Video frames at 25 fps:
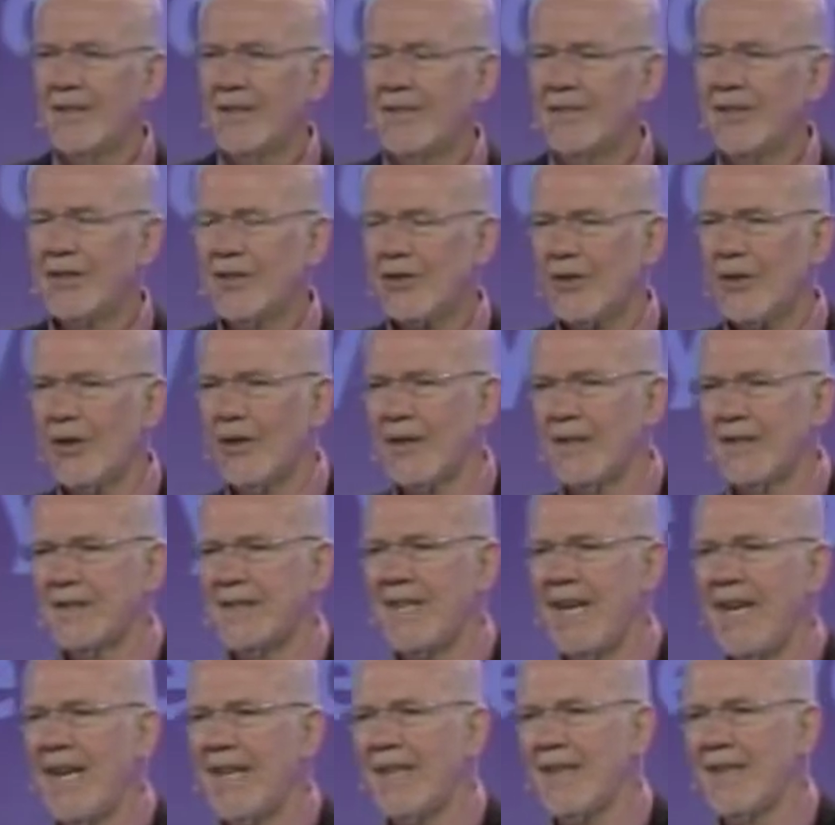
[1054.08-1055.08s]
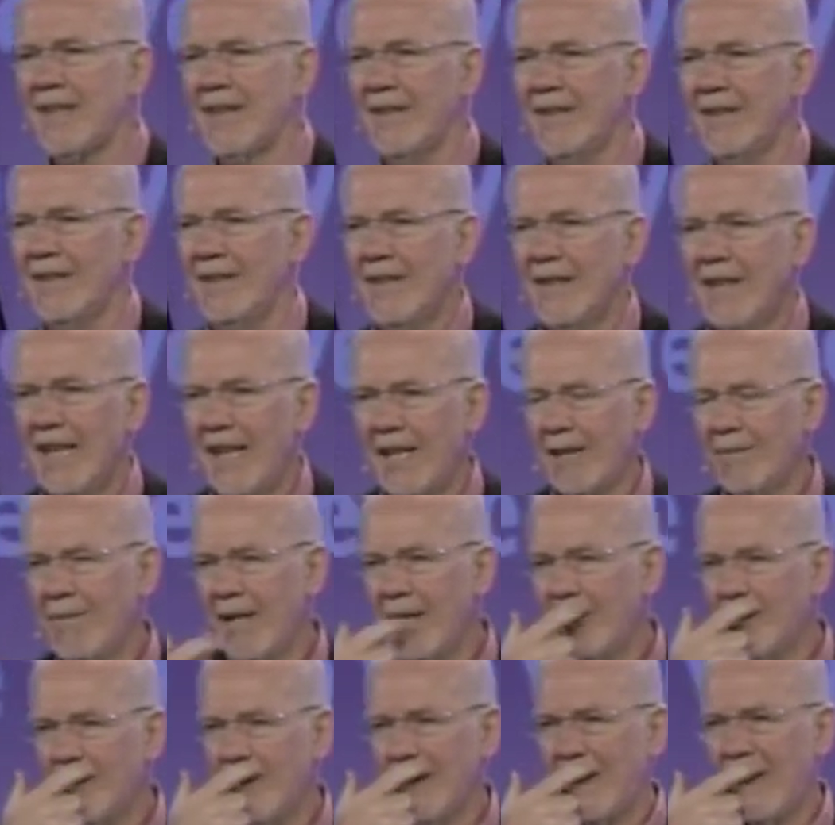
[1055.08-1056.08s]
You just got to take it. I
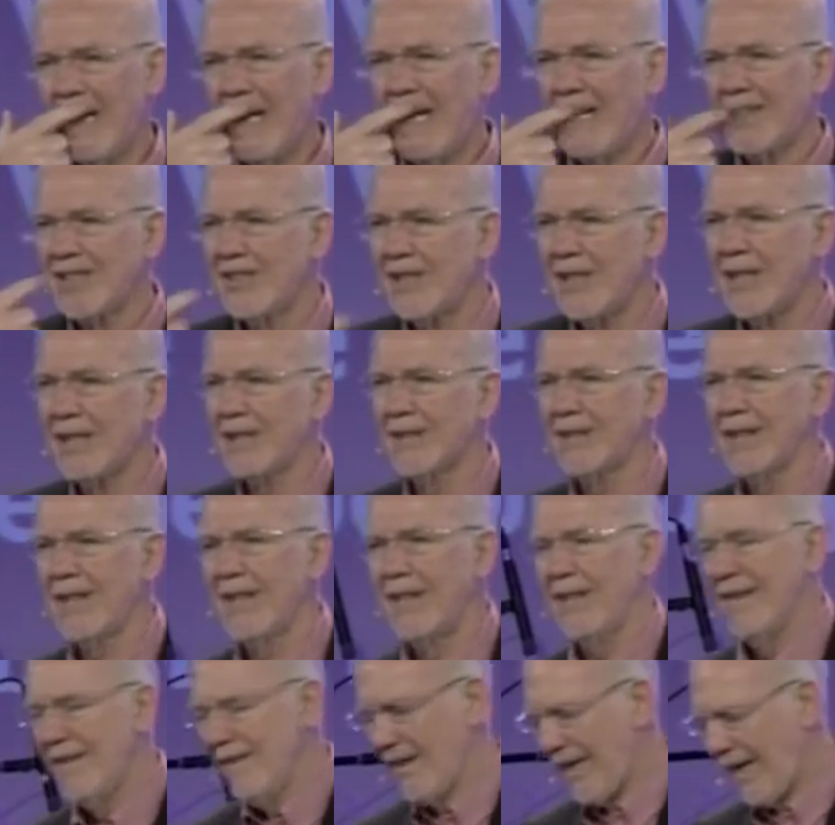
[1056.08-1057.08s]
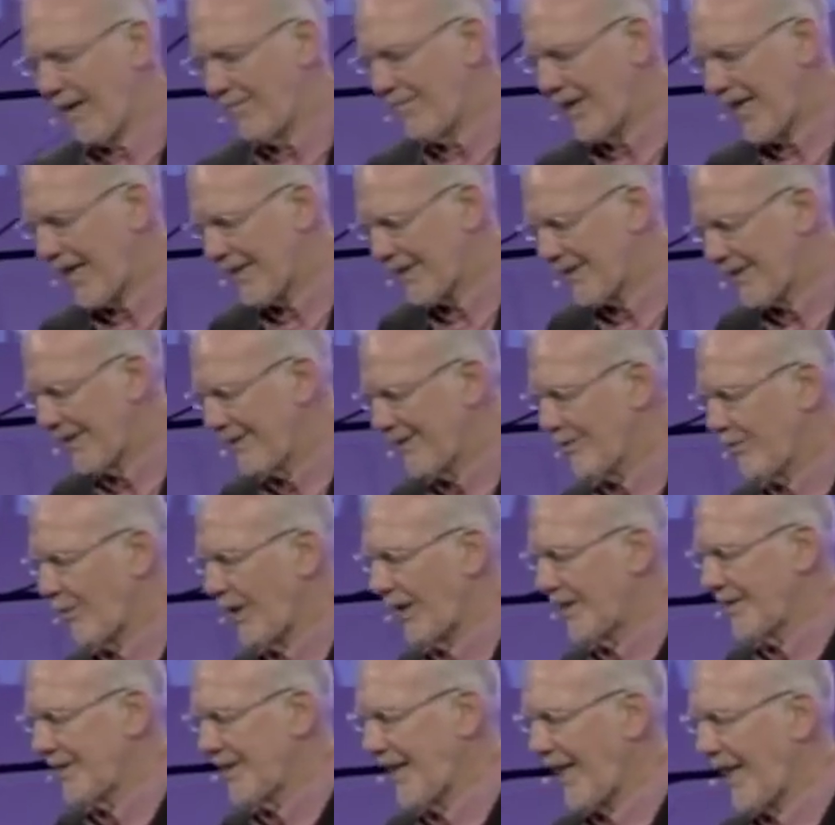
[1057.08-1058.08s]
remember I shared a message
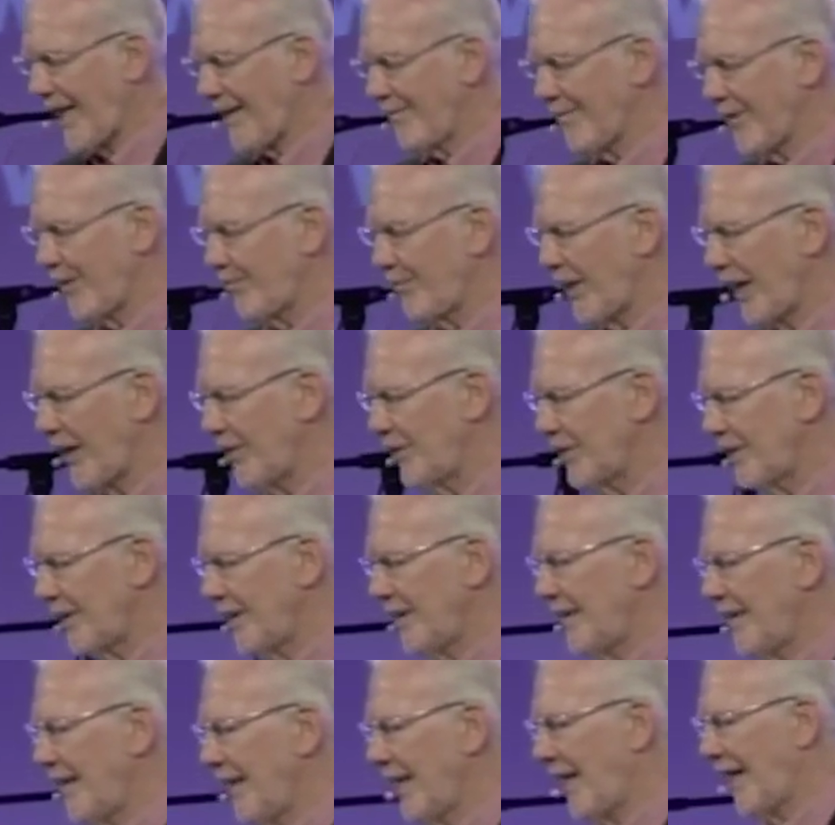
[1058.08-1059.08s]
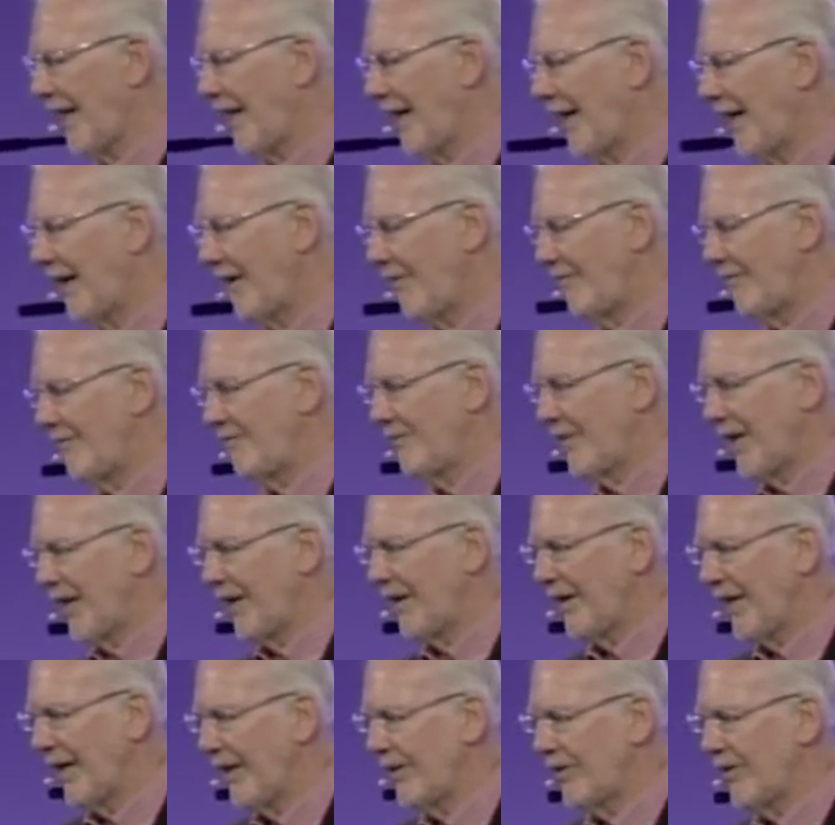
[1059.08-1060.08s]
one time about
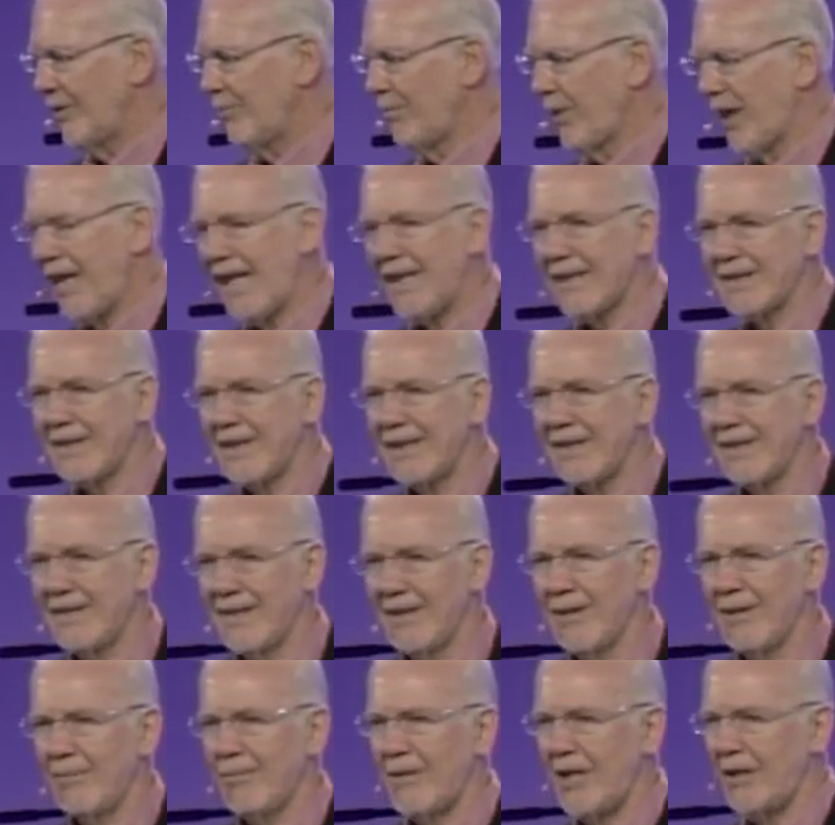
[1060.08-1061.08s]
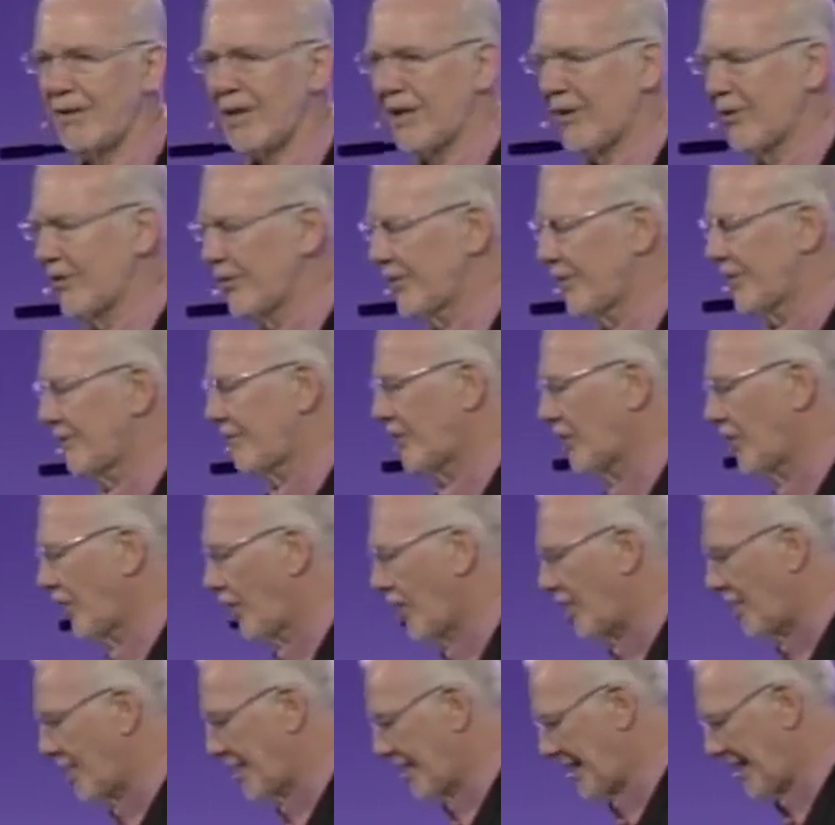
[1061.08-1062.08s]
the blessings and the miracles of
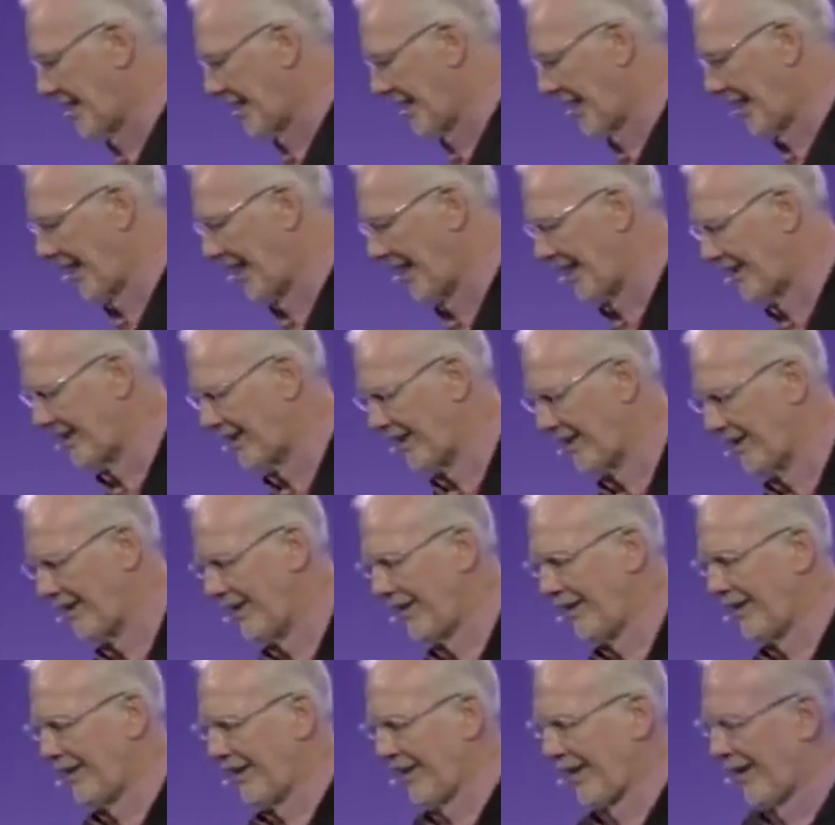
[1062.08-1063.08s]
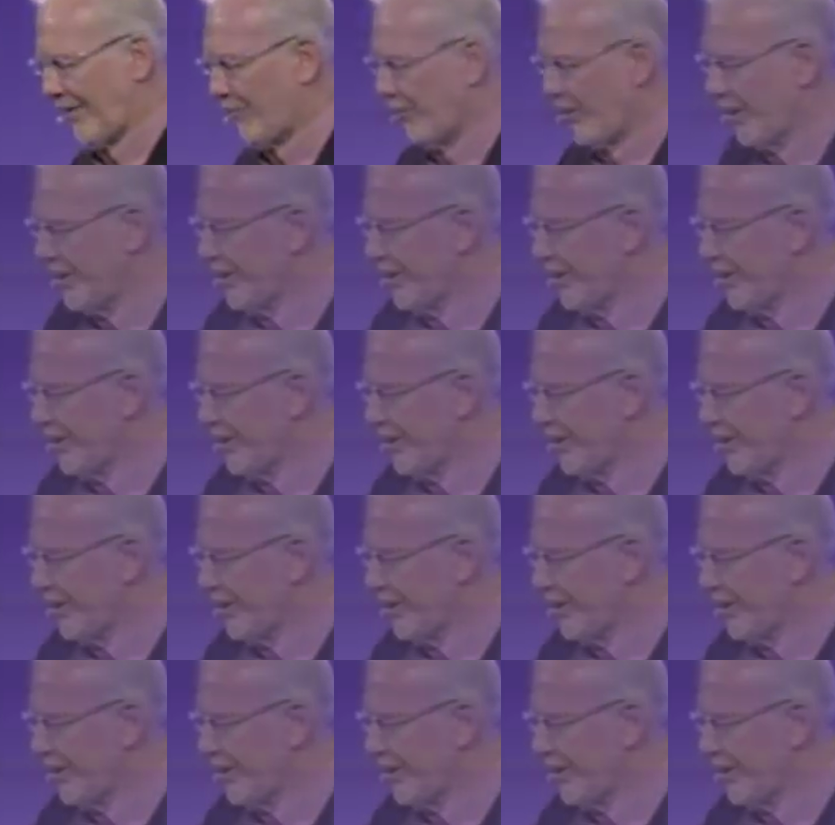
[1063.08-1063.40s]
God, and I had one